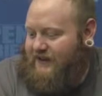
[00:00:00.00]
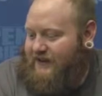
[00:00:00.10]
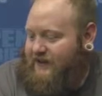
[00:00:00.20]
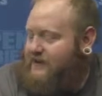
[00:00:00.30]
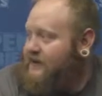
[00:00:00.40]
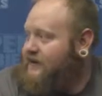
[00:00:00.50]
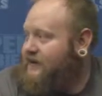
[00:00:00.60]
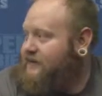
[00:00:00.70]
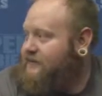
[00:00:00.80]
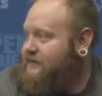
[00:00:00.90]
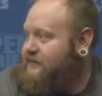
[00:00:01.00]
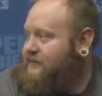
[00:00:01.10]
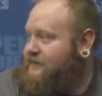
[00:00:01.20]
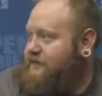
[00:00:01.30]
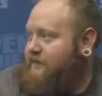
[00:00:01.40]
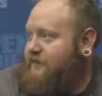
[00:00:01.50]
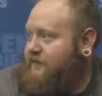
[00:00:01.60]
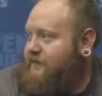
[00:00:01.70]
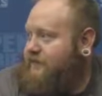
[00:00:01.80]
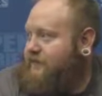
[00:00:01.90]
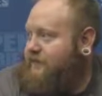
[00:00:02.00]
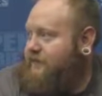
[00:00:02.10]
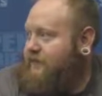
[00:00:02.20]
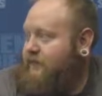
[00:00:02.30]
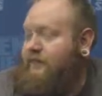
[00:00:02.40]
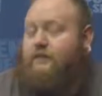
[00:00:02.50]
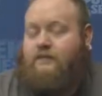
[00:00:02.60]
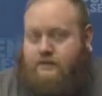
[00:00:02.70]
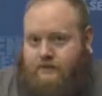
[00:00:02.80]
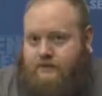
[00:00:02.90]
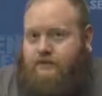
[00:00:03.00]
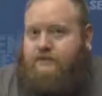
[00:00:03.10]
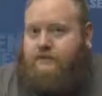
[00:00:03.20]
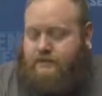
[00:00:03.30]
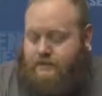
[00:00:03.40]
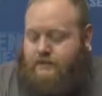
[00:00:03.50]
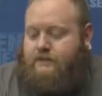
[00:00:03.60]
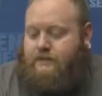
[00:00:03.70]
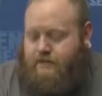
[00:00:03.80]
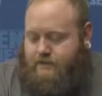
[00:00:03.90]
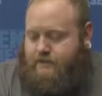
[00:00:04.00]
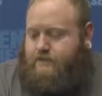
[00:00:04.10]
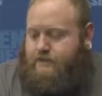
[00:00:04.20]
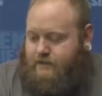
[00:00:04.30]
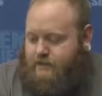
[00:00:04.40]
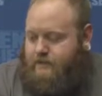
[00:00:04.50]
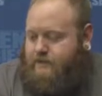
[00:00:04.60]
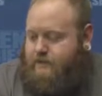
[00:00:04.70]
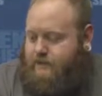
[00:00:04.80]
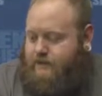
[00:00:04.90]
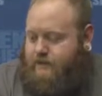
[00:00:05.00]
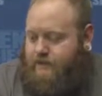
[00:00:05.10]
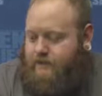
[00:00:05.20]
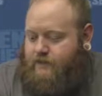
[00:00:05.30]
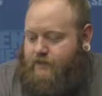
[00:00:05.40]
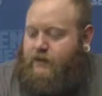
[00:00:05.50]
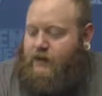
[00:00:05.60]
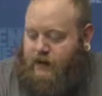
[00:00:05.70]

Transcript: No words are spoken by the person on screen.